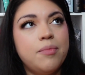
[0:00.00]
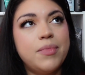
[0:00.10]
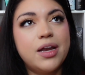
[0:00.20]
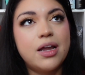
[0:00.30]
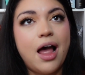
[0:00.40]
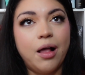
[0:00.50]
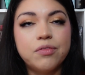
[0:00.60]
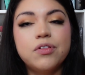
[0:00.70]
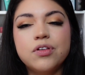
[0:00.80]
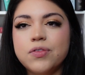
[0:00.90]
been
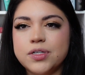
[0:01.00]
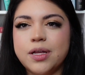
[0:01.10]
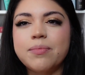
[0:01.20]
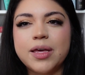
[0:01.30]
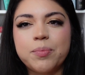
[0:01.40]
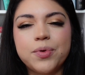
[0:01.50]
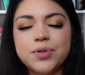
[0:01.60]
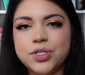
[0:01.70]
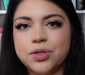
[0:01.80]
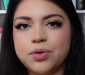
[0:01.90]
helpful for some people
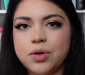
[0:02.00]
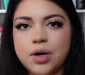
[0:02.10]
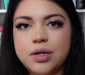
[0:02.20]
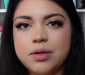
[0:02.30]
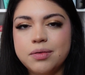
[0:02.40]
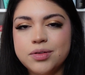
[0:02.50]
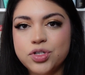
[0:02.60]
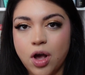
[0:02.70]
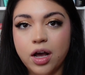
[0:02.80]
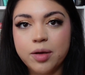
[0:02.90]
to
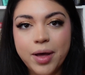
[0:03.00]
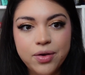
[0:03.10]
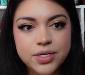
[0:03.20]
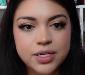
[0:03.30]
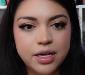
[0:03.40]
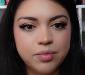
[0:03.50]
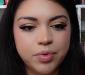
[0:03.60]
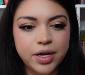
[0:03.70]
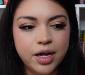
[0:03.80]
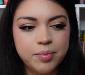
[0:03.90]
talk about and
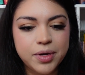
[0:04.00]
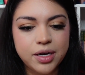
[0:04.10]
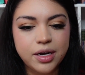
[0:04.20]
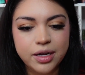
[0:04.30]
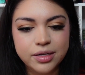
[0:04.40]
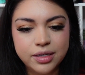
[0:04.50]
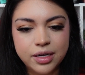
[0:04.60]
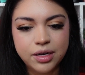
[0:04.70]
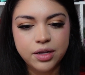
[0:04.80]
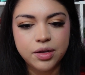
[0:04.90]
bring up in a
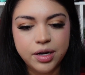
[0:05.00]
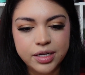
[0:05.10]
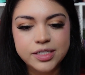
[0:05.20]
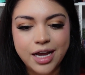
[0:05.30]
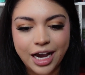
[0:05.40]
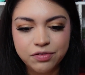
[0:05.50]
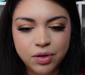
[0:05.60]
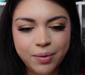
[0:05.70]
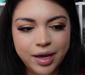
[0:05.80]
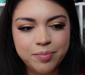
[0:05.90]
nice
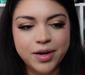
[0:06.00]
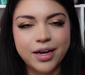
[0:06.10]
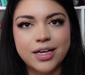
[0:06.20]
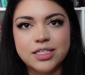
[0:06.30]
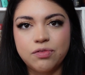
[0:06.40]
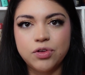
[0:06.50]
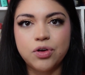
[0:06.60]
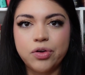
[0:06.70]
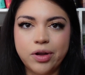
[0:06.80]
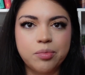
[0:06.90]
tactful way, but I guess if you
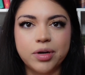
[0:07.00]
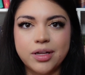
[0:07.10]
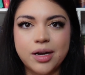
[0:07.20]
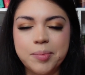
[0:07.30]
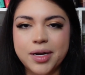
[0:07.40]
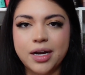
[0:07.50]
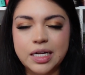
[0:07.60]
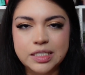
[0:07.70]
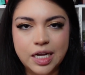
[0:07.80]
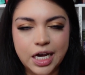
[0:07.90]
don't know how to bring that up in a
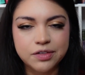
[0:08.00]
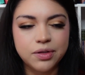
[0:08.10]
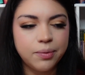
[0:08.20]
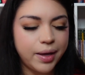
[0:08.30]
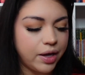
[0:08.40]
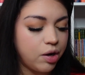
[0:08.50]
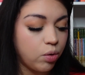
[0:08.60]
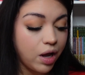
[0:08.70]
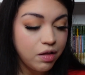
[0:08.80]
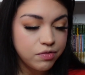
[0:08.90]
nice tactful way
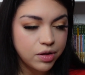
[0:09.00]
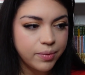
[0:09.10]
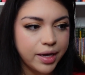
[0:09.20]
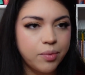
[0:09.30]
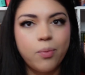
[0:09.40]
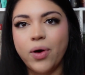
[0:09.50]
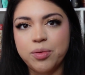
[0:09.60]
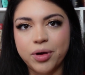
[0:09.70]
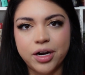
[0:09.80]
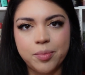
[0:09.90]
or helpful way, why
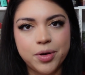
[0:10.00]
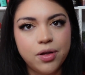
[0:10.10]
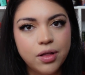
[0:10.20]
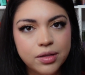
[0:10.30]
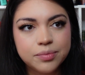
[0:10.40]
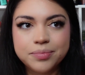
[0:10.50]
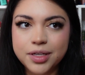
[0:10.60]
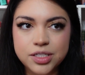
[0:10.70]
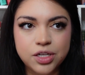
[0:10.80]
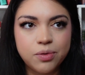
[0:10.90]
bring it up at all?
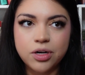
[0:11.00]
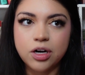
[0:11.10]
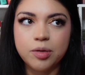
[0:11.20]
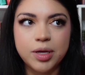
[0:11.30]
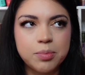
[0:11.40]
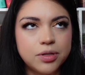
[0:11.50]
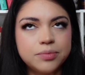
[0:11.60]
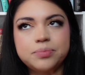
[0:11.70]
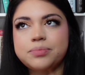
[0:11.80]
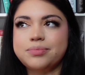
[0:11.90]
Because you don't want to hurt people.
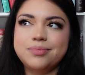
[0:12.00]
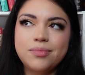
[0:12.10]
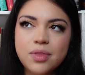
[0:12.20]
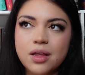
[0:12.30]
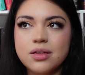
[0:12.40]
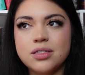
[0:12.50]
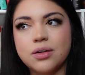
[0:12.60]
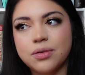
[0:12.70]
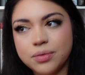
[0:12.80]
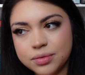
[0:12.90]

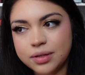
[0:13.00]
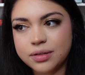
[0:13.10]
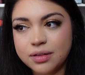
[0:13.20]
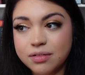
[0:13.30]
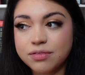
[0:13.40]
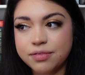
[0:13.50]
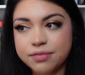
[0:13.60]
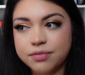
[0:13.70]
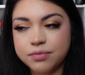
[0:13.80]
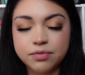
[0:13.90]
So
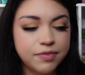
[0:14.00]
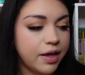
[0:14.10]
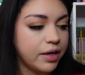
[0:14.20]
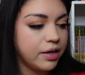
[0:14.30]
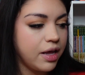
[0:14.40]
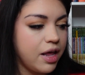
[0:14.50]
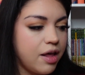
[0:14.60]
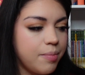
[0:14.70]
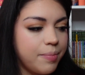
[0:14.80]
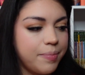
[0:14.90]
fine.
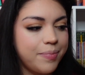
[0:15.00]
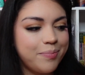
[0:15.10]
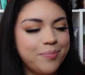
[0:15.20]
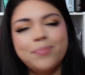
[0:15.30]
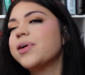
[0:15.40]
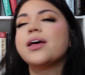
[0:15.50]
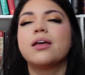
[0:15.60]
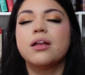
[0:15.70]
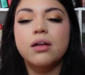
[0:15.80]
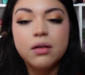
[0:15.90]

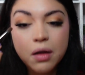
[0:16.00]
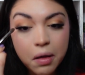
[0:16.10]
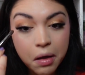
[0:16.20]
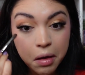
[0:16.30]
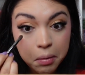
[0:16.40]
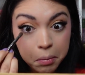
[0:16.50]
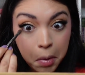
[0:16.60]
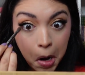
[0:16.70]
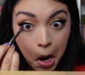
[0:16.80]
But oh